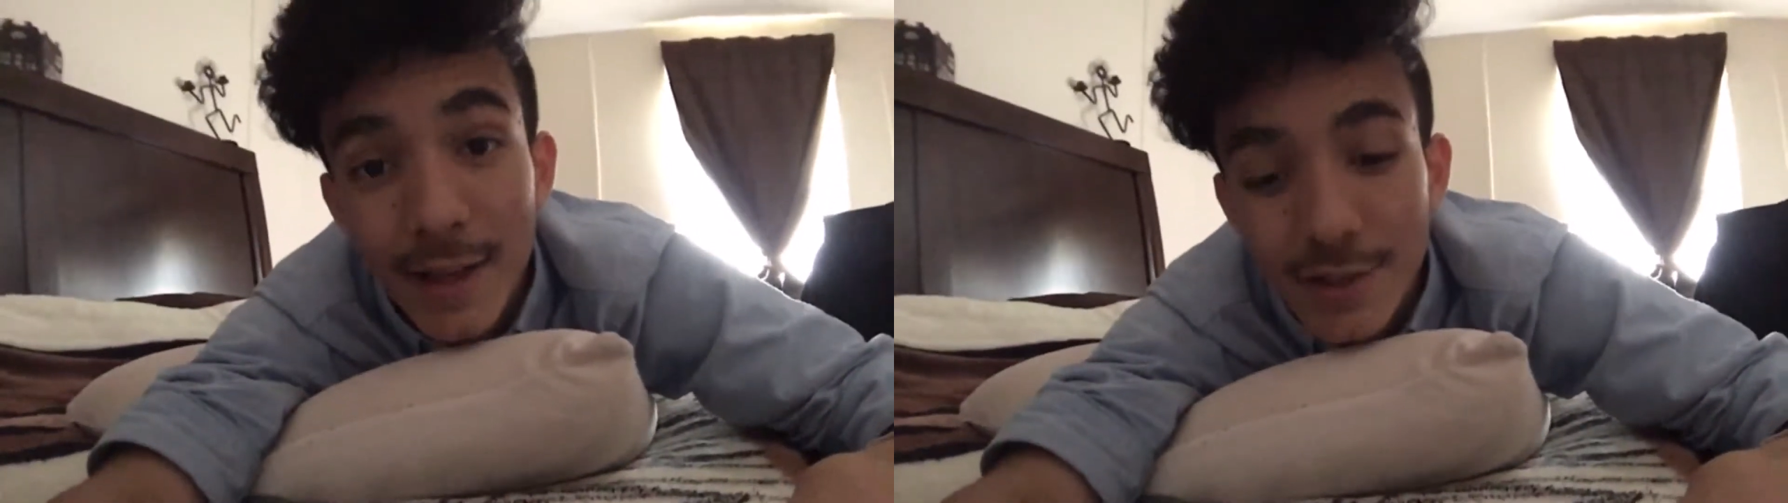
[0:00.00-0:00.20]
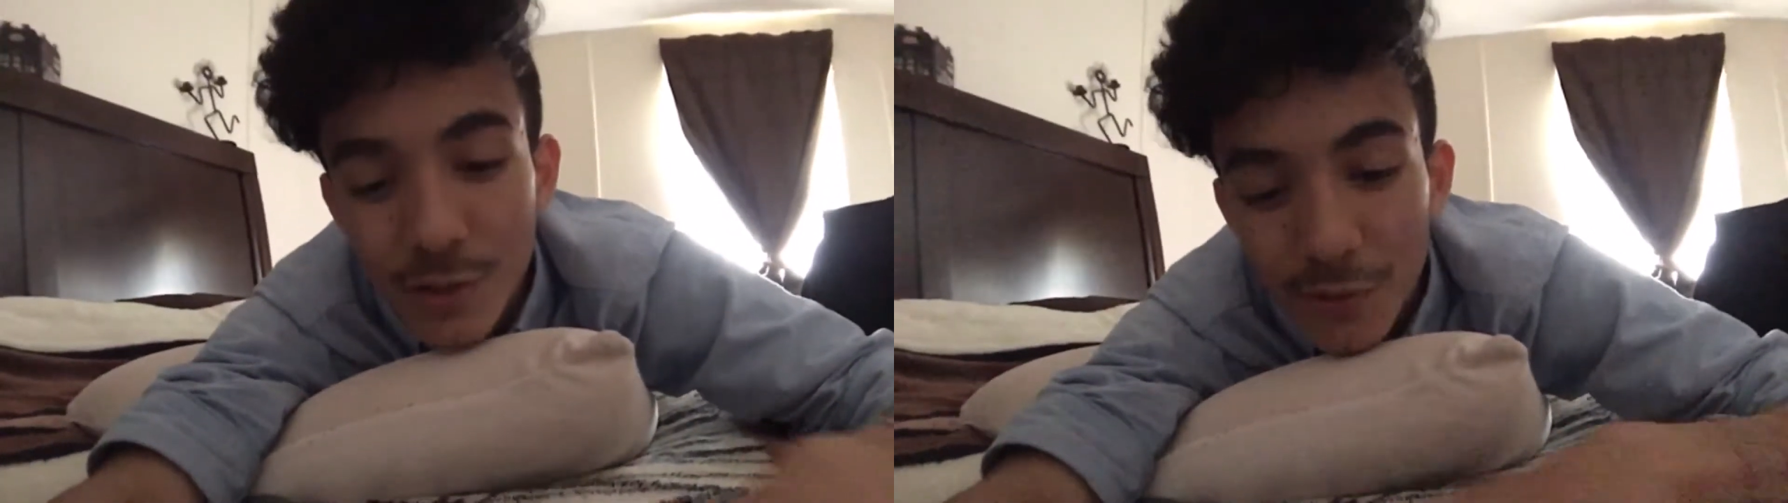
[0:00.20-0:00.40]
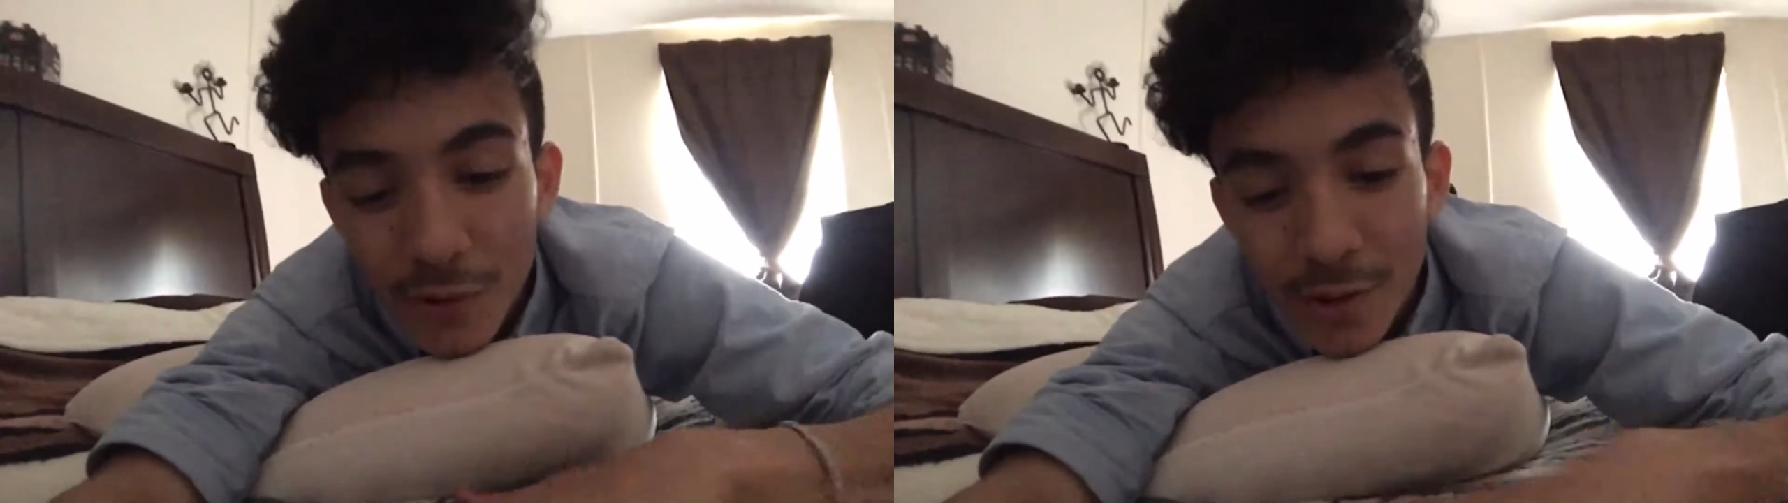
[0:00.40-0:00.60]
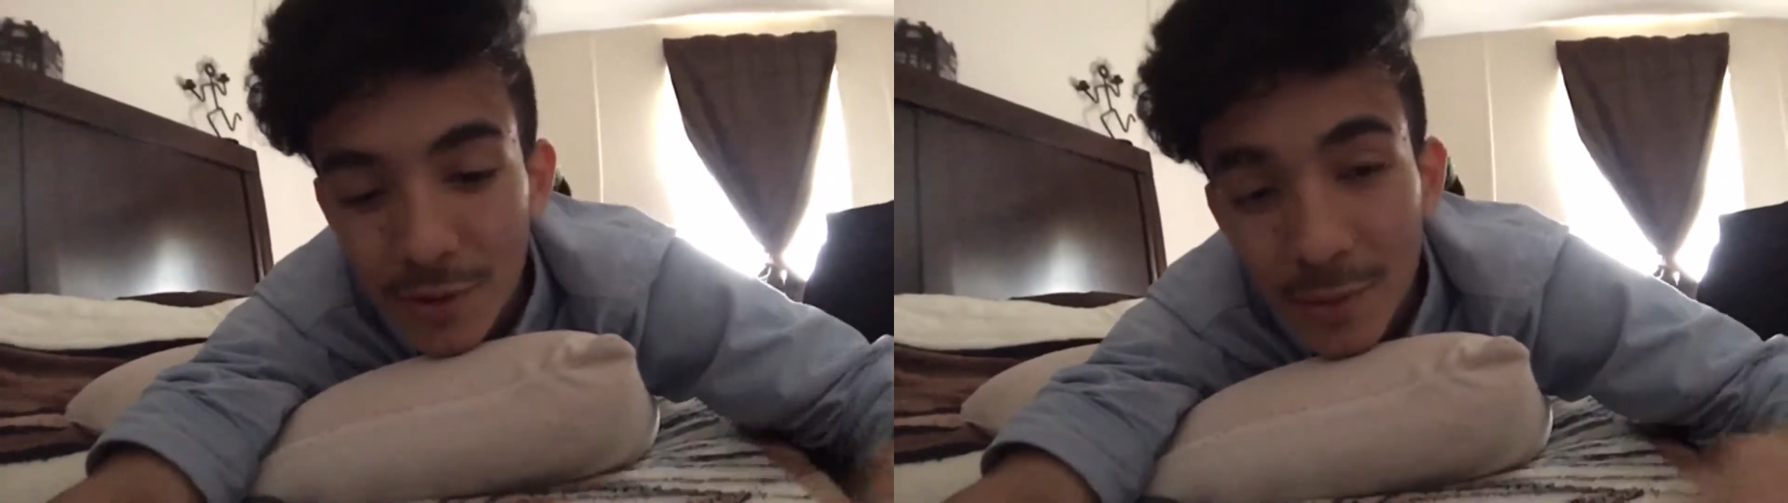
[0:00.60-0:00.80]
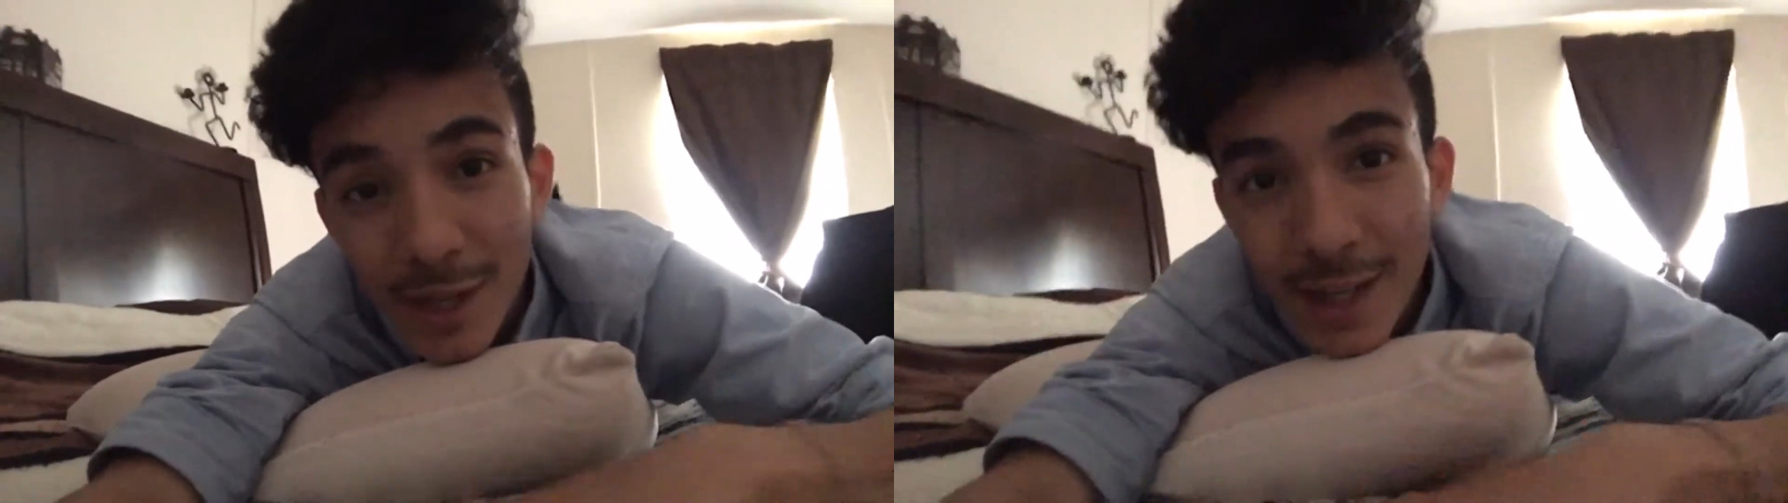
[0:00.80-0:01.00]
So far,
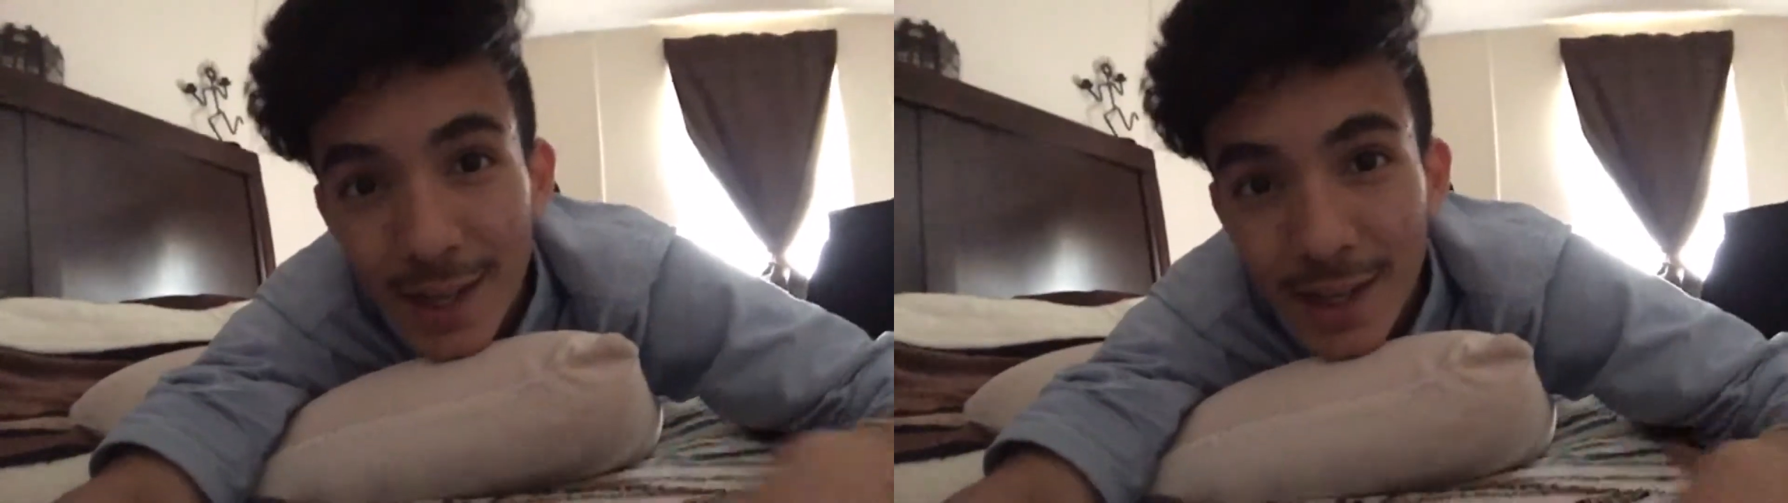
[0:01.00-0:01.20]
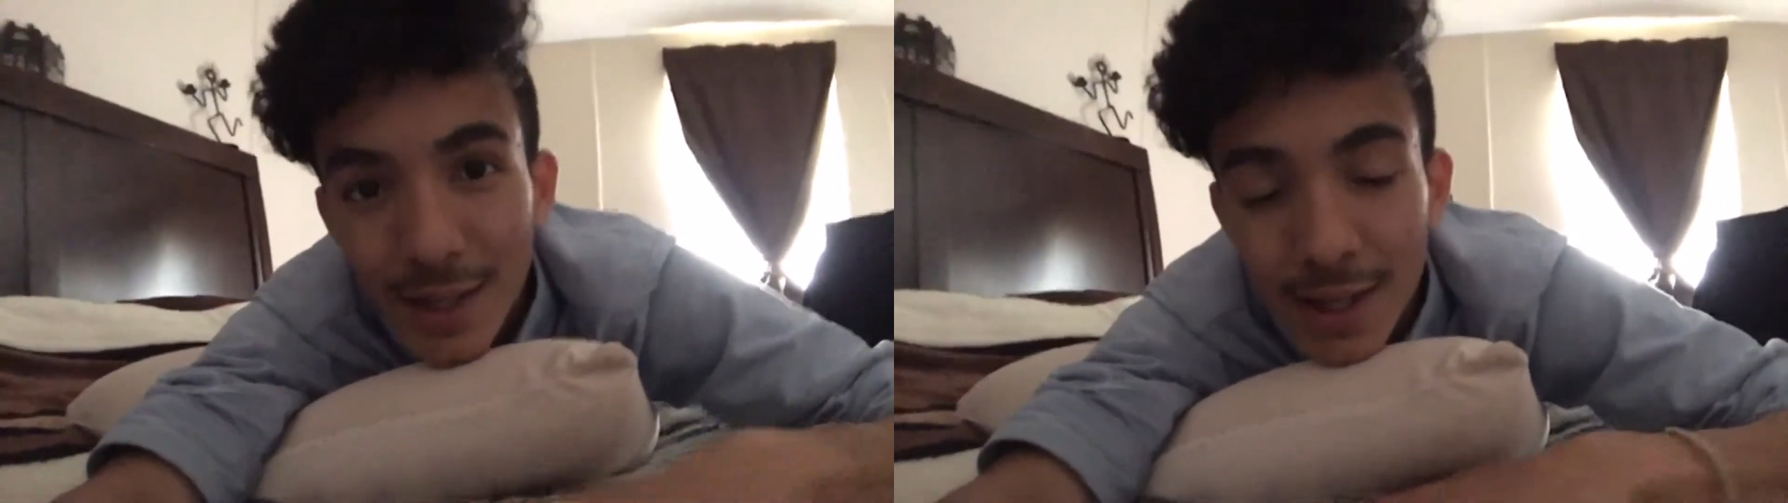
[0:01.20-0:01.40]
that's my day.